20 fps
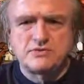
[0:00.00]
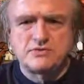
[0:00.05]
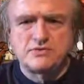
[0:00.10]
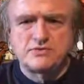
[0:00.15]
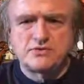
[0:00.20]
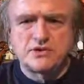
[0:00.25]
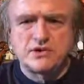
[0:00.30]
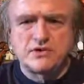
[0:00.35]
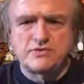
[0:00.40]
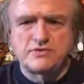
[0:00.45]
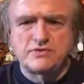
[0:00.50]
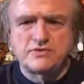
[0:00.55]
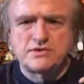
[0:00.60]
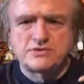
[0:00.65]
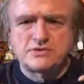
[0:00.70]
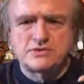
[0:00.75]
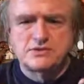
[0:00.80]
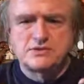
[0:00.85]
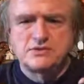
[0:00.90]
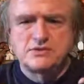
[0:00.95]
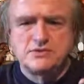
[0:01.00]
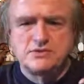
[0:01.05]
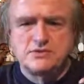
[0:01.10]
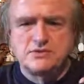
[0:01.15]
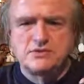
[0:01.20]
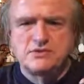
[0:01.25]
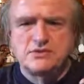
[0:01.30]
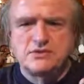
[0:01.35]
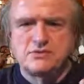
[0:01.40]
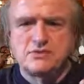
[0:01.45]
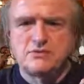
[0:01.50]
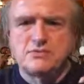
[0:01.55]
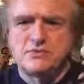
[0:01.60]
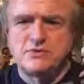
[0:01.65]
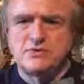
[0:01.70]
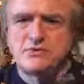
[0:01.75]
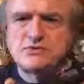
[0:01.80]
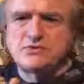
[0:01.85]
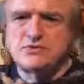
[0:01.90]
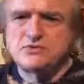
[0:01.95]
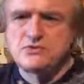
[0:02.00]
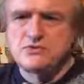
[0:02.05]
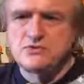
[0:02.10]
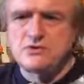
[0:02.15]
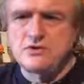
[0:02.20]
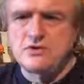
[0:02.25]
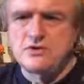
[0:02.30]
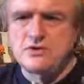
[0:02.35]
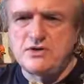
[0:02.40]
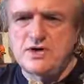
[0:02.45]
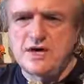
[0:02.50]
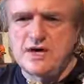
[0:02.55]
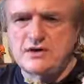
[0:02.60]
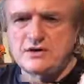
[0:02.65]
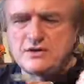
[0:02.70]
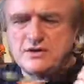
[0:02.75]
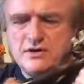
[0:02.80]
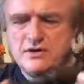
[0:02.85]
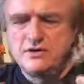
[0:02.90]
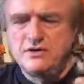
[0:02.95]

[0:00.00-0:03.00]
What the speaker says: shoulder rest towards your neck.